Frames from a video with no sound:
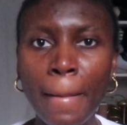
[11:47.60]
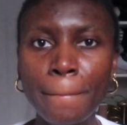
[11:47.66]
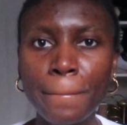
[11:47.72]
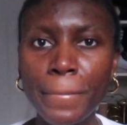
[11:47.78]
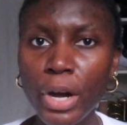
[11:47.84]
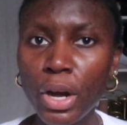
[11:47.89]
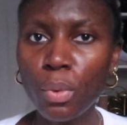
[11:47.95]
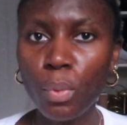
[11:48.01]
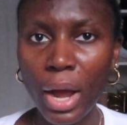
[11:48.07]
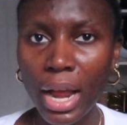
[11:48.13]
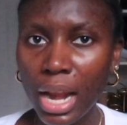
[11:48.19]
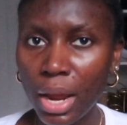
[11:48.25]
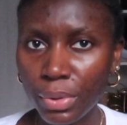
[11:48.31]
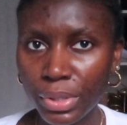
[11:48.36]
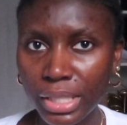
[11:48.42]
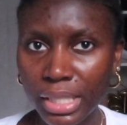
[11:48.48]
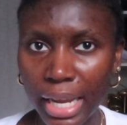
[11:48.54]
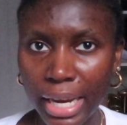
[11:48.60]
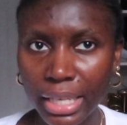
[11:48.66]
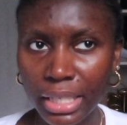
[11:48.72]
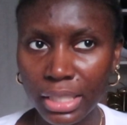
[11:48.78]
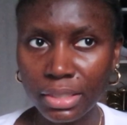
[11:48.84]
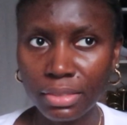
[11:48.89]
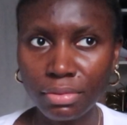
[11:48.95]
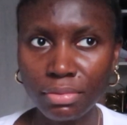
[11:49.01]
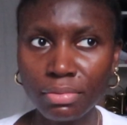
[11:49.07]
But while I was like,
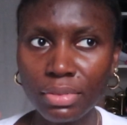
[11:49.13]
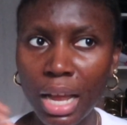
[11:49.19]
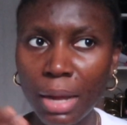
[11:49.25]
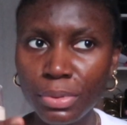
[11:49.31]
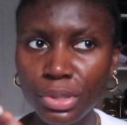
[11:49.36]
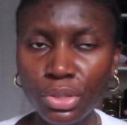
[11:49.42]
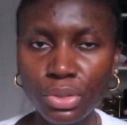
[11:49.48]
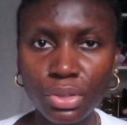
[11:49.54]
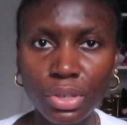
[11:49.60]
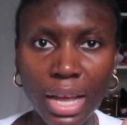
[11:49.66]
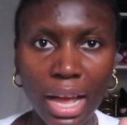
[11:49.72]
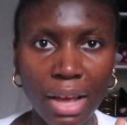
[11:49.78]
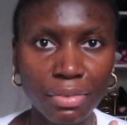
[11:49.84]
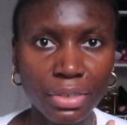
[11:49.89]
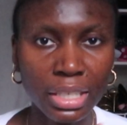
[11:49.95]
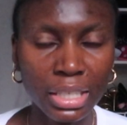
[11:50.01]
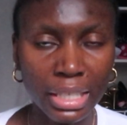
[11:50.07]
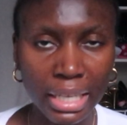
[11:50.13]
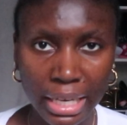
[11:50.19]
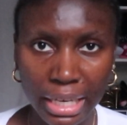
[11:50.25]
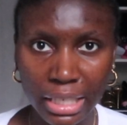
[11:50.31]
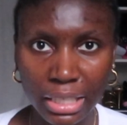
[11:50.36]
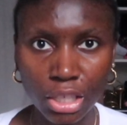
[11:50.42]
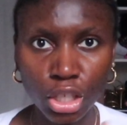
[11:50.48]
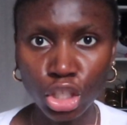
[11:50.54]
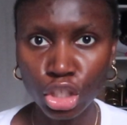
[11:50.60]
I'm just gonna have
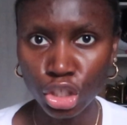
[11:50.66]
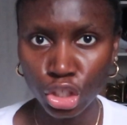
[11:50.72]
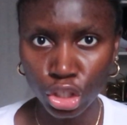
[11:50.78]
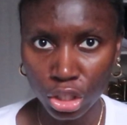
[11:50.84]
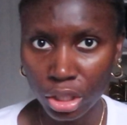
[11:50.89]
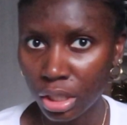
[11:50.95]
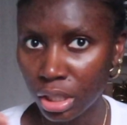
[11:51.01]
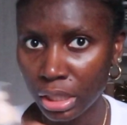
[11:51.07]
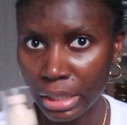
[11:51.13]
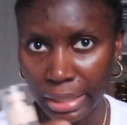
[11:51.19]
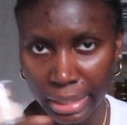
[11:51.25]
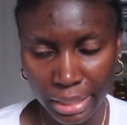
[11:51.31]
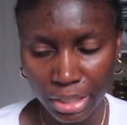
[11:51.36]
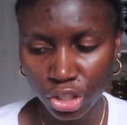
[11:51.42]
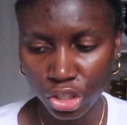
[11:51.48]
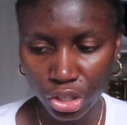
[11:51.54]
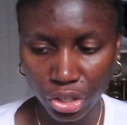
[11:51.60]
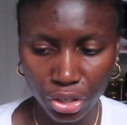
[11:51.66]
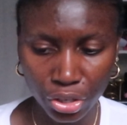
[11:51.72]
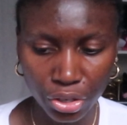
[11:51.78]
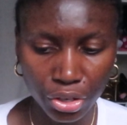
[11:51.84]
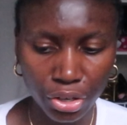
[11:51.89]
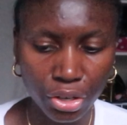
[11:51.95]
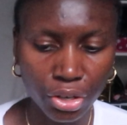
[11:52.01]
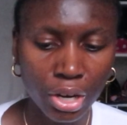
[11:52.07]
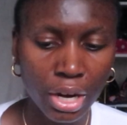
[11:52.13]
clean look this
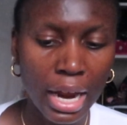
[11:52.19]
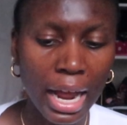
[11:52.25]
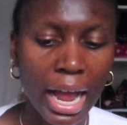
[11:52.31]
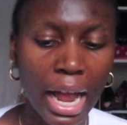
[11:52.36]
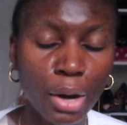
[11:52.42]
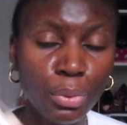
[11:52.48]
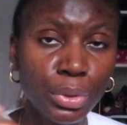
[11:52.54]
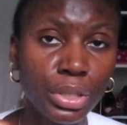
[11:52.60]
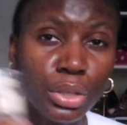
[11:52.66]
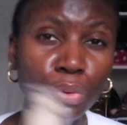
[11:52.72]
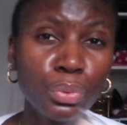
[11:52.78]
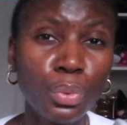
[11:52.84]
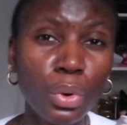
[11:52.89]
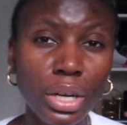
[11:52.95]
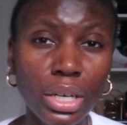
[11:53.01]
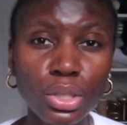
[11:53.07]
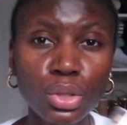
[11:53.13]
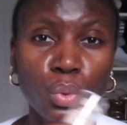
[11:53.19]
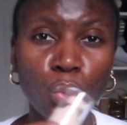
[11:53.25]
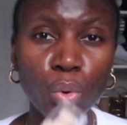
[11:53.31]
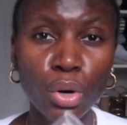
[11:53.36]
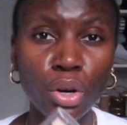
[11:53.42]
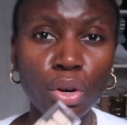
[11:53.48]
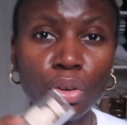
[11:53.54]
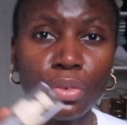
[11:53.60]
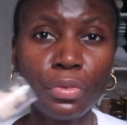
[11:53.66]
year, I really wanted to
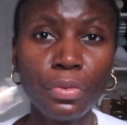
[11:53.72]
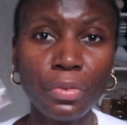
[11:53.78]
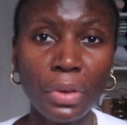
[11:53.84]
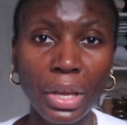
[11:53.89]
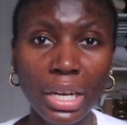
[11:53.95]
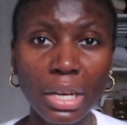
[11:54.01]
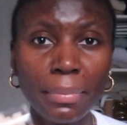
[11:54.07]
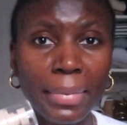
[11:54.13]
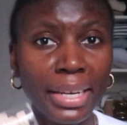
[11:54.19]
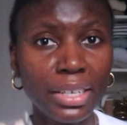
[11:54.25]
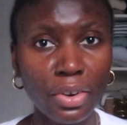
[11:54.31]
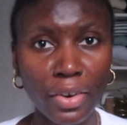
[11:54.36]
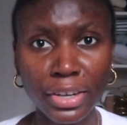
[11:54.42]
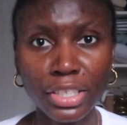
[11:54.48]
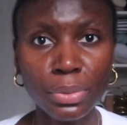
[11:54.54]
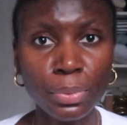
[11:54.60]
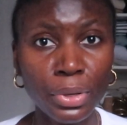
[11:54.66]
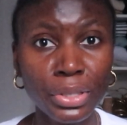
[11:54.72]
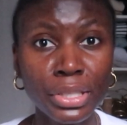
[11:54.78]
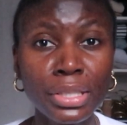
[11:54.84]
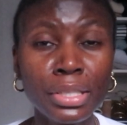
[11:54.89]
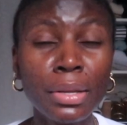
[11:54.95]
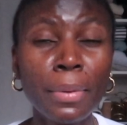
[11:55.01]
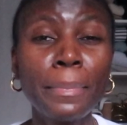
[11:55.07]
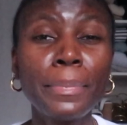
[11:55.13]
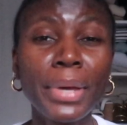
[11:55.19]
work on fading my dark spots
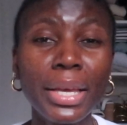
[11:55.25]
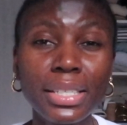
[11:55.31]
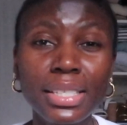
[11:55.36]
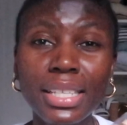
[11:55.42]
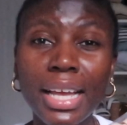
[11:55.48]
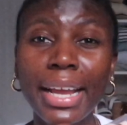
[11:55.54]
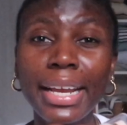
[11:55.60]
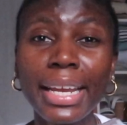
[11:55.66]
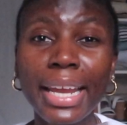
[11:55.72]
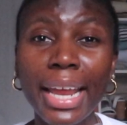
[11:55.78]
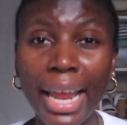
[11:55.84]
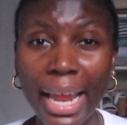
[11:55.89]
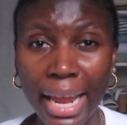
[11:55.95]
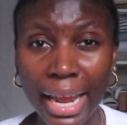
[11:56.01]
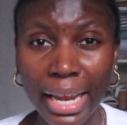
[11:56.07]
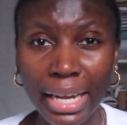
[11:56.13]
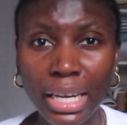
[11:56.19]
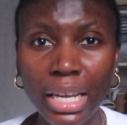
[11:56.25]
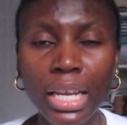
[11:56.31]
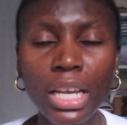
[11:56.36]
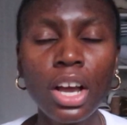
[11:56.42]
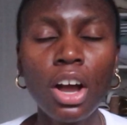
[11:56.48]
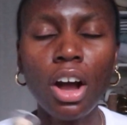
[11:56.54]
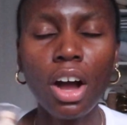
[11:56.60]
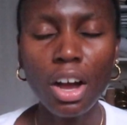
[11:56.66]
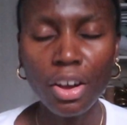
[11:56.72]
the best I can.
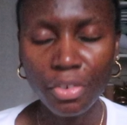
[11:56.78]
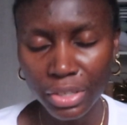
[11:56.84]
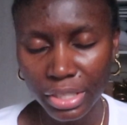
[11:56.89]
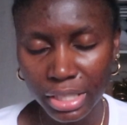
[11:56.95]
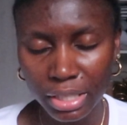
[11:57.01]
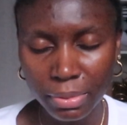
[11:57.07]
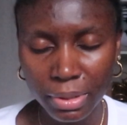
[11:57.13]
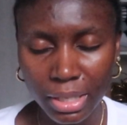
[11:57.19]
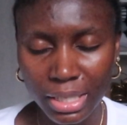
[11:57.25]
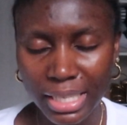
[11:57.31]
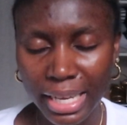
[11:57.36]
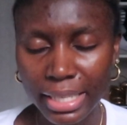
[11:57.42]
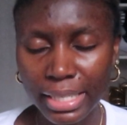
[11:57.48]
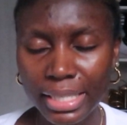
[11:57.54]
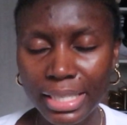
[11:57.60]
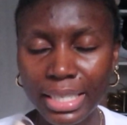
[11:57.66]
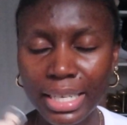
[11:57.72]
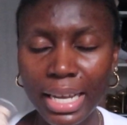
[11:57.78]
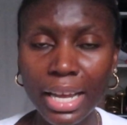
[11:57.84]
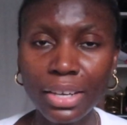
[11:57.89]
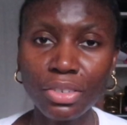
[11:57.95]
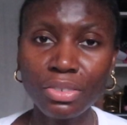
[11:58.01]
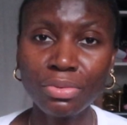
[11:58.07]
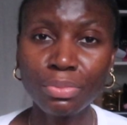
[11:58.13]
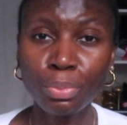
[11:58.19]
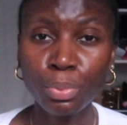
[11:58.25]
Obviously, because I still kind
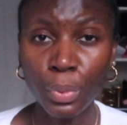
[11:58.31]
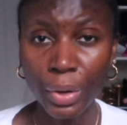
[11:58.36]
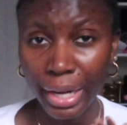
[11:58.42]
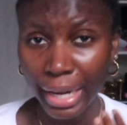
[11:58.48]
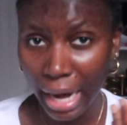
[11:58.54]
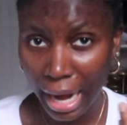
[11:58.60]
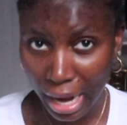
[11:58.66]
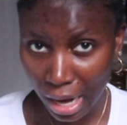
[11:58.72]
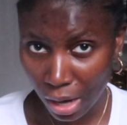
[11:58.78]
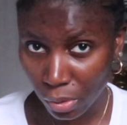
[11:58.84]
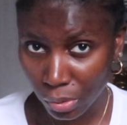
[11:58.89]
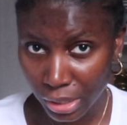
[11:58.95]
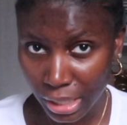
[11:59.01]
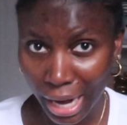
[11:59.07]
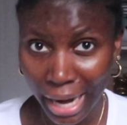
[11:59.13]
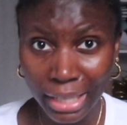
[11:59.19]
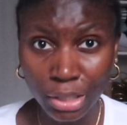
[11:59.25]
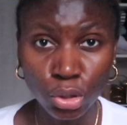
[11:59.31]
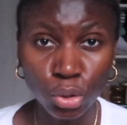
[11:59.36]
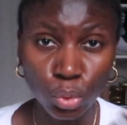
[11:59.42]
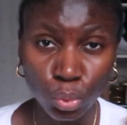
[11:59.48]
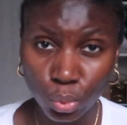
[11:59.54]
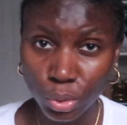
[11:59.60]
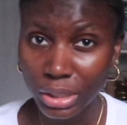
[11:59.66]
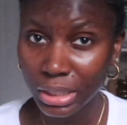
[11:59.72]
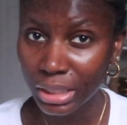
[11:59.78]
of break out, I
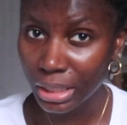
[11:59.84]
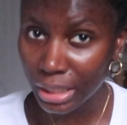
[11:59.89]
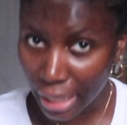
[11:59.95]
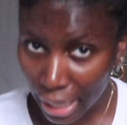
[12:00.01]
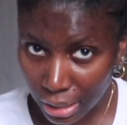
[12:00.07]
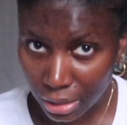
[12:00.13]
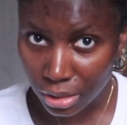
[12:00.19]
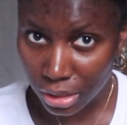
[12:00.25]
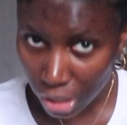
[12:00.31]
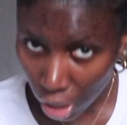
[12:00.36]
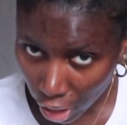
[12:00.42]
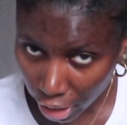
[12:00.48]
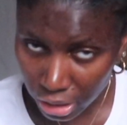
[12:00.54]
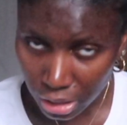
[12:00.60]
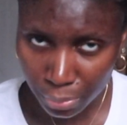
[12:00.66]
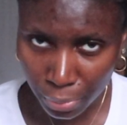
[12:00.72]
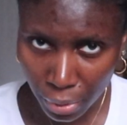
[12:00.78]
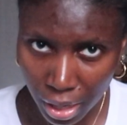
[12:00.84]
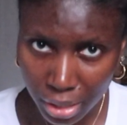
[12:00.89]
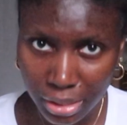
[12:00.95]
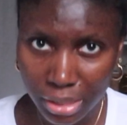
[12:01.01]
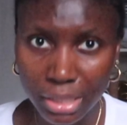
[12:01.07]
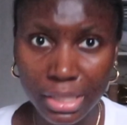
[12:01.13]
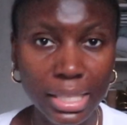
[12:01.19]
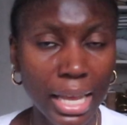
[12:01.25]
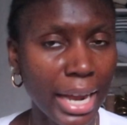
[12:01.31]
do still get dark spots
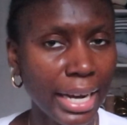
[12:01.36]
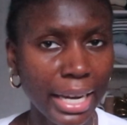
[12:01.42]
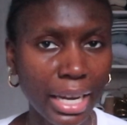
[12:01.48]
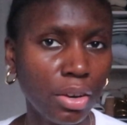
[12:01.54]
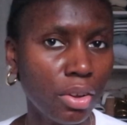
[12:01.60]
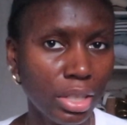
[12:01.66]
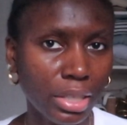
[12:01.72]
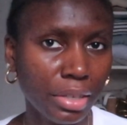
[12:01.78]
because I cannot